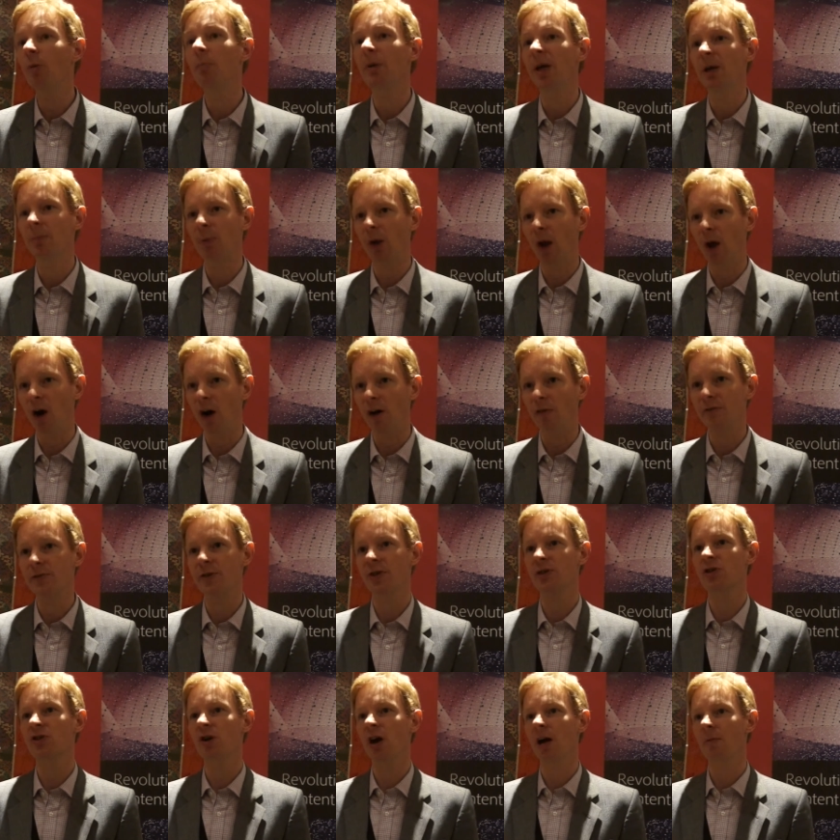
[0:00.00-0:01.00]
put people off,
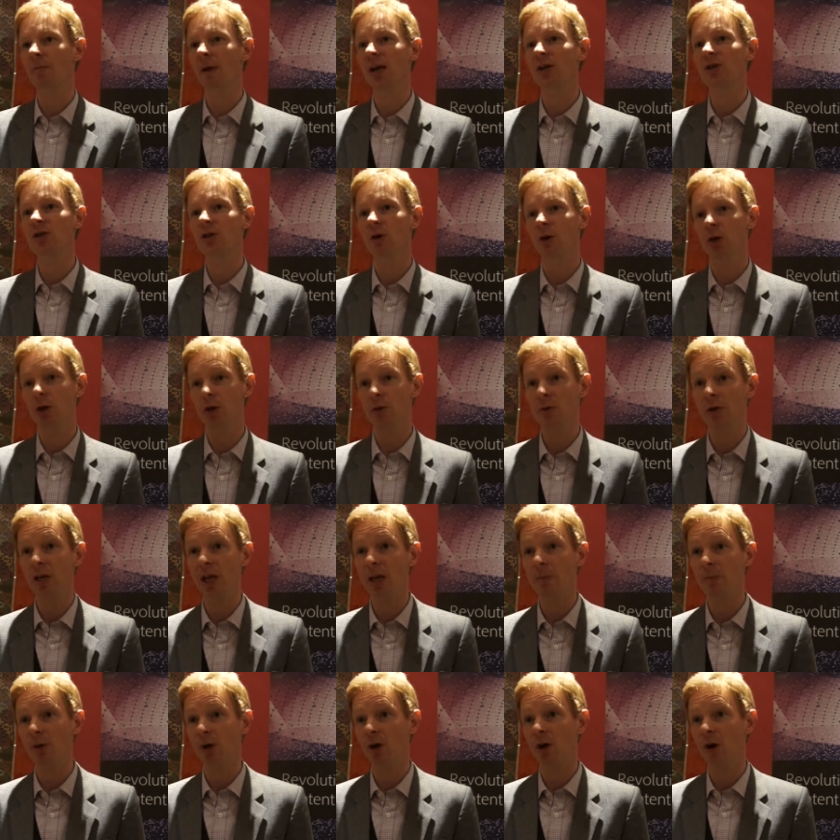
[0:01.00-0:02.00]
so try and make sure that you
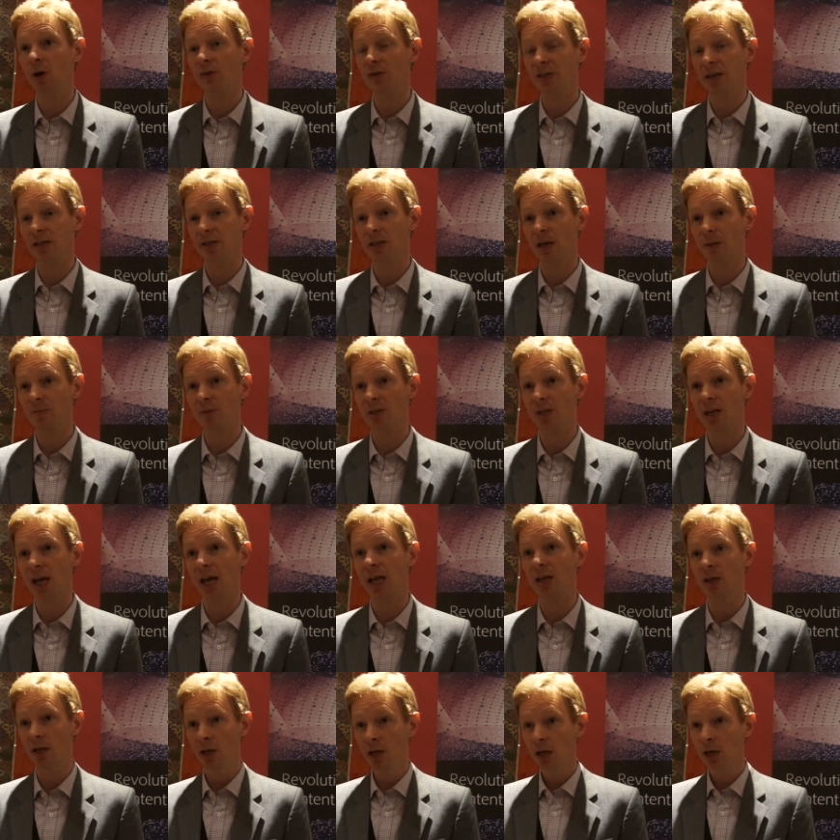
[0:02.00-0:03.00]
keep your content up to
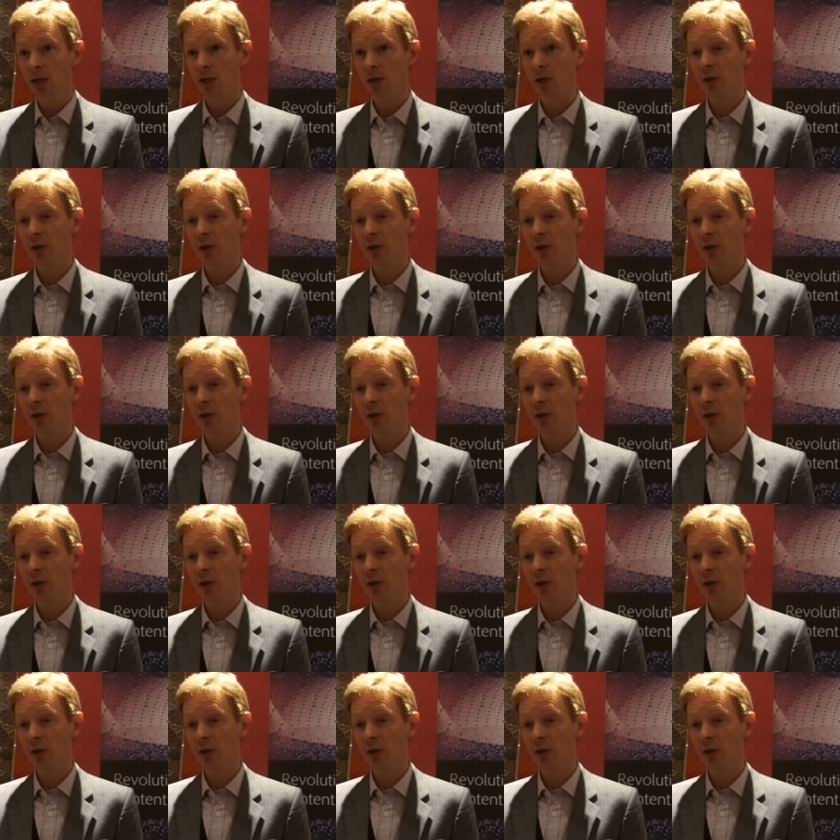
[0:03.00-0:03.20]
date